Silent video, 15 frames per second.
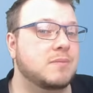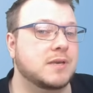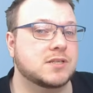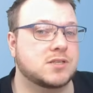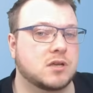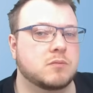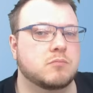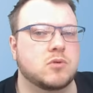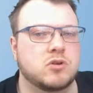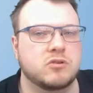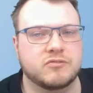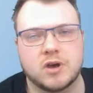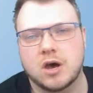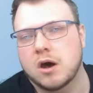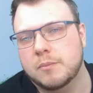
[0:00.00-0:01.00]
it's going to move
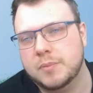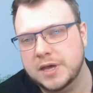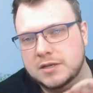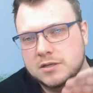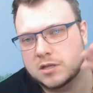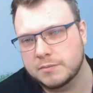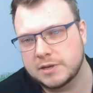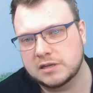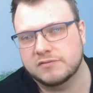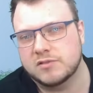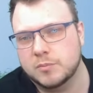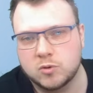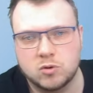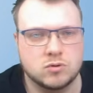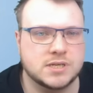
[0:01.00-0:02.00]
up into the middle of the
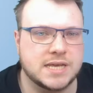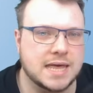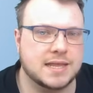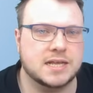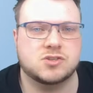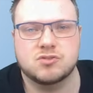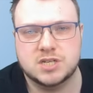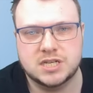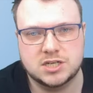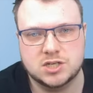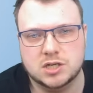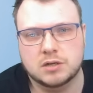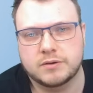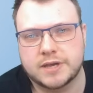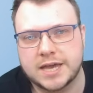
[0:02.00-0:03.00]
board, get that strategic
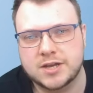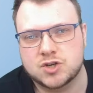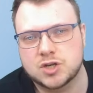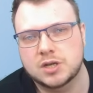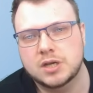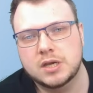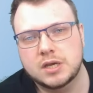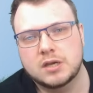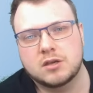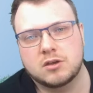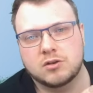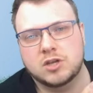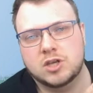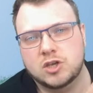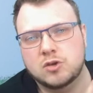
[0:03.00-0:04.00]
location, going to
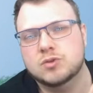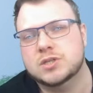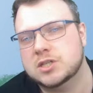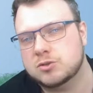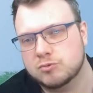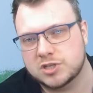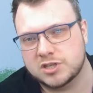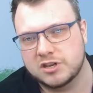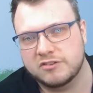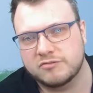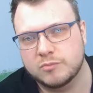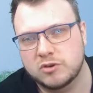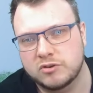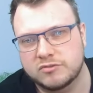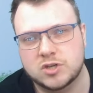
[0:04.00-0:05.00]
use its reserve
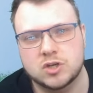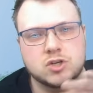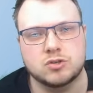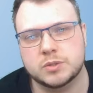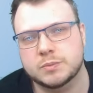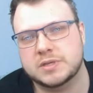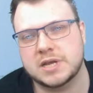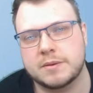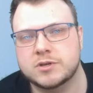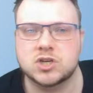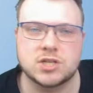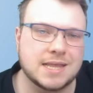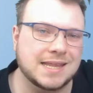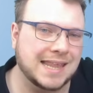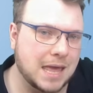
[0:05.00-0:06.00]
move to do some damage and
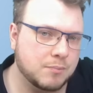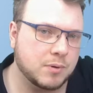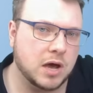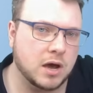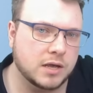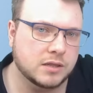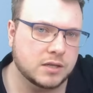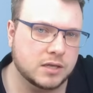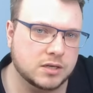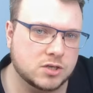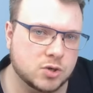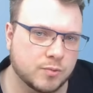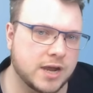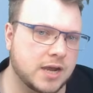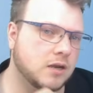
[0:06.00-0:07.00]
then get behind the
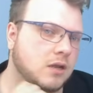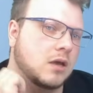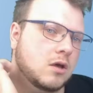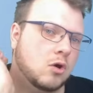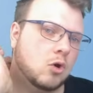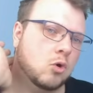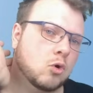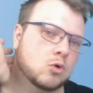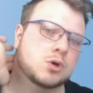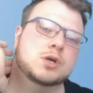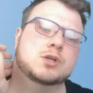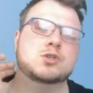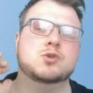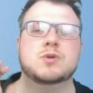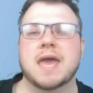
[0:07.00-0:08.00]
terrain, or
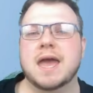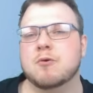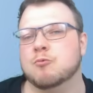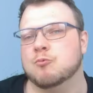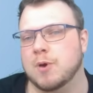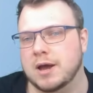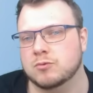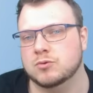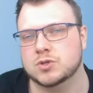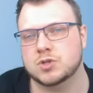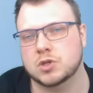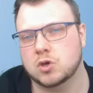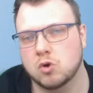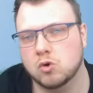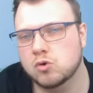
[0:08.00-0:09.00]
to get round the
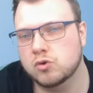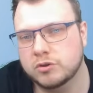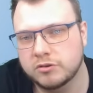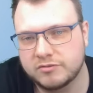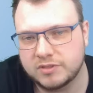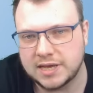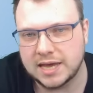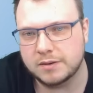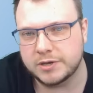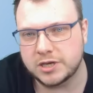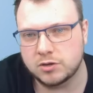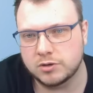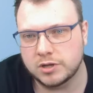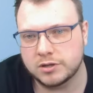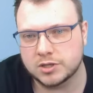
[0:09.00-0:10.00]
corner of the enemy
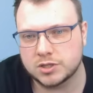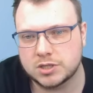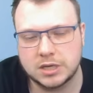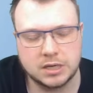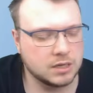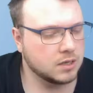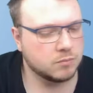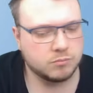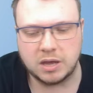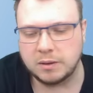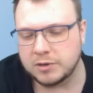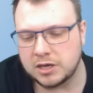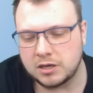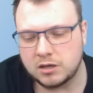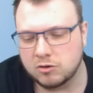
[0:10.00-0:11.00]
unit that's maybe
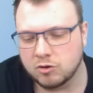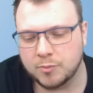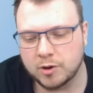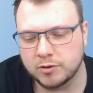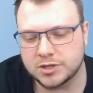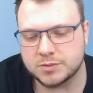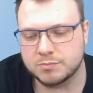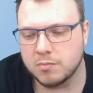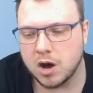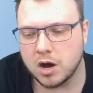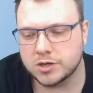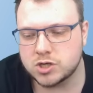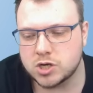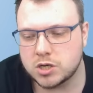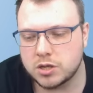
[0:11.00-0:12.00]
your opponent's
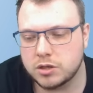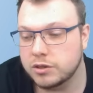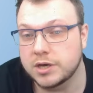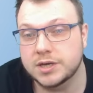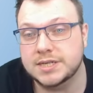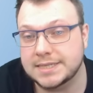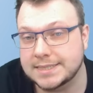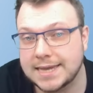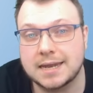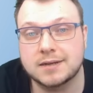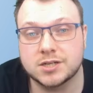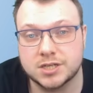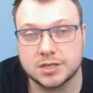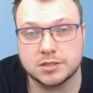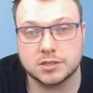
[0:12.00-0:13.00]
marched 30
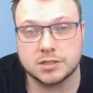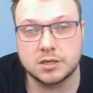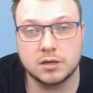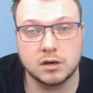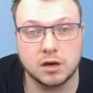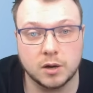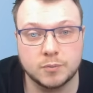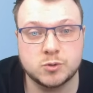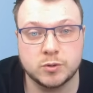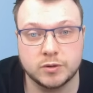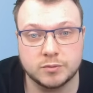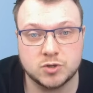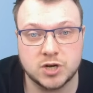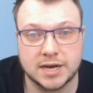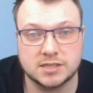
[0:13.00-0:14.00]
skeletons up to an
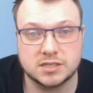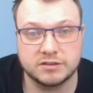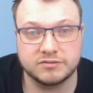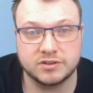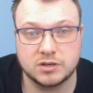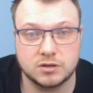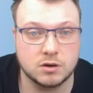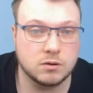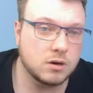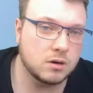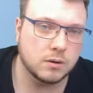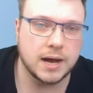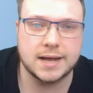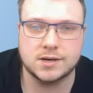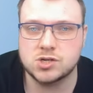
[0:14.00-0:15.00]
objective, and you go, oh,
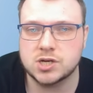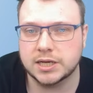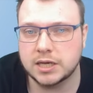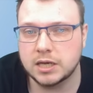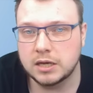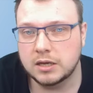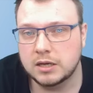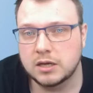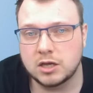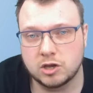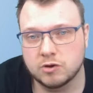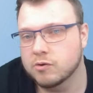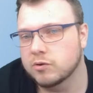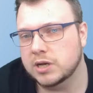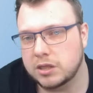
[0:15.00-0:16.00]
actually,
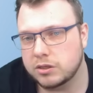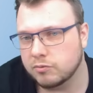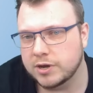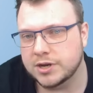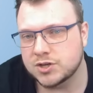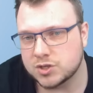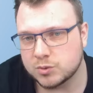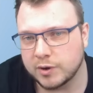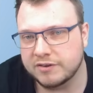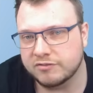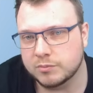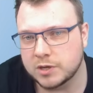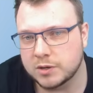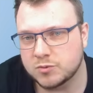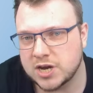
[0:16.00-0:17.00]
you're only 3 inches away from
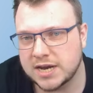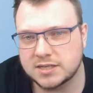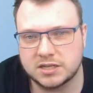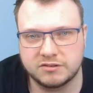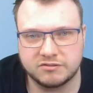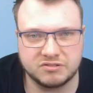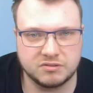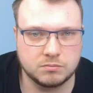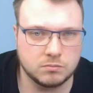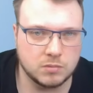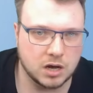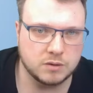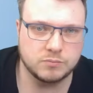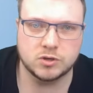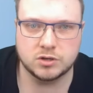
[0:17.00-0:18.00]
the objective.
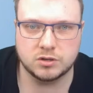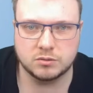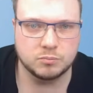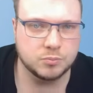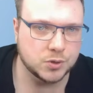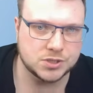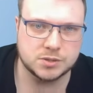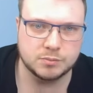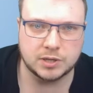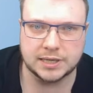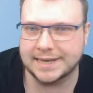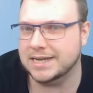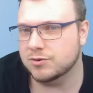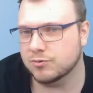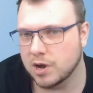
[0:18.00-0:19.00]
I'm going to put some
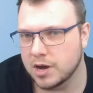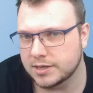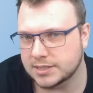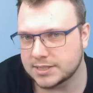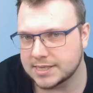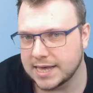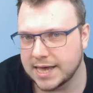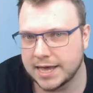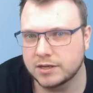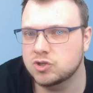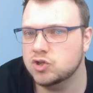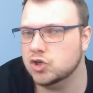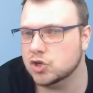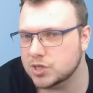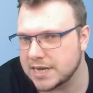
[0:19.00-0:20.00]
Glade Riders there,
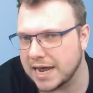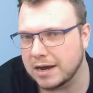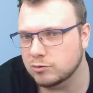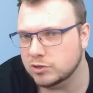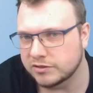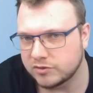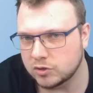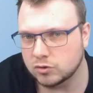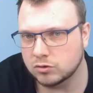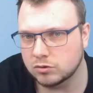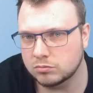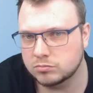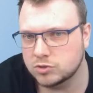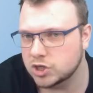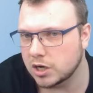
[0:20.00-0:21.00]
just out of your
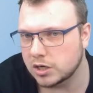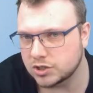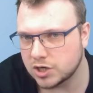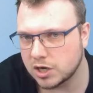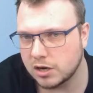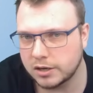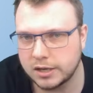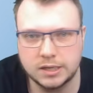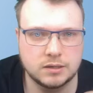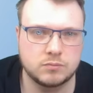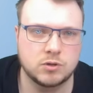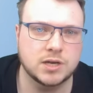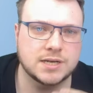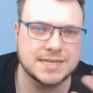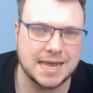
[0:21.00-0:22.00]
charge arc. I'm
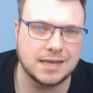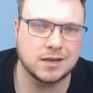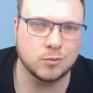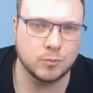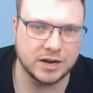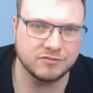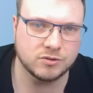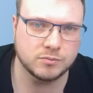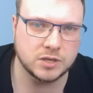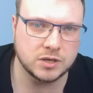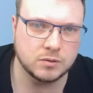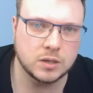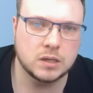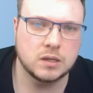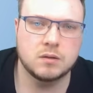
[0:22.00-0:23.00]
going to take it away from you.
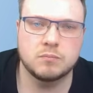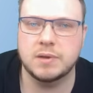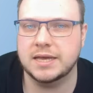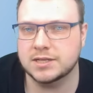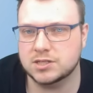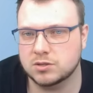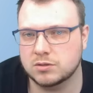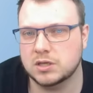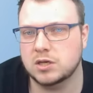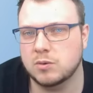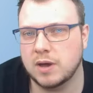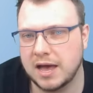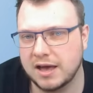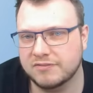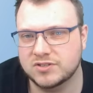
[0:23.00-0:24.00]
Make it so that you
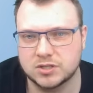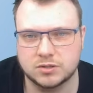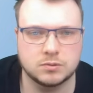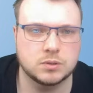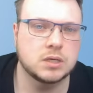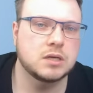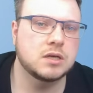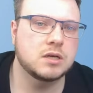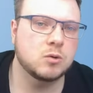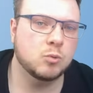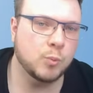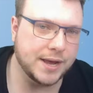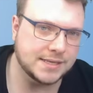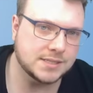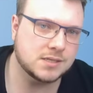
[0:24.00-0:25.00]
have to
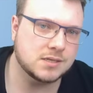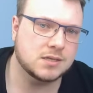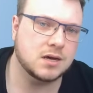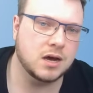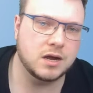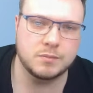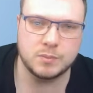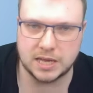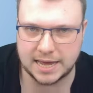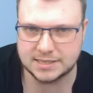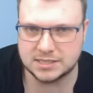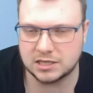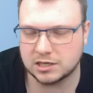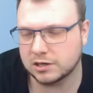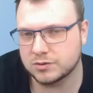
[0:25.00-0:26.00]
waste time
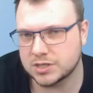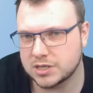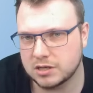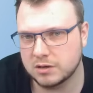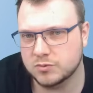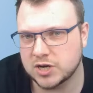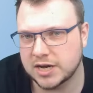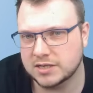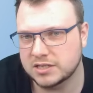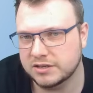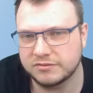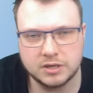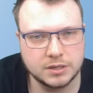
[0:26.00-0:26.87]
getting close to the objective,